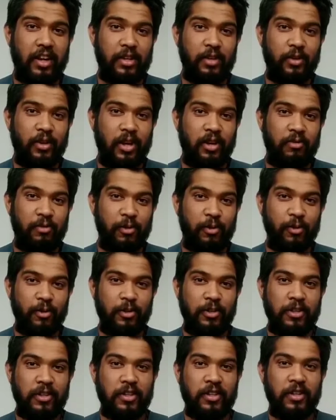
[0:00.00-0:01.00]
Are you
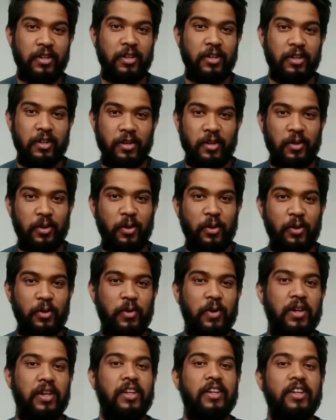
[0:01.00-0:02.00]
confused? Don't
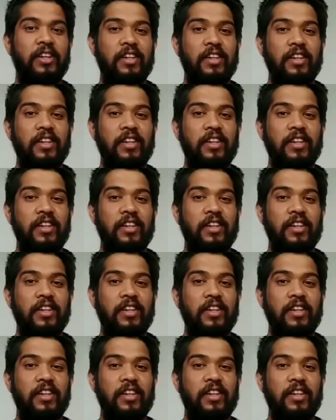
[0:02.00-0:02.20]
worry.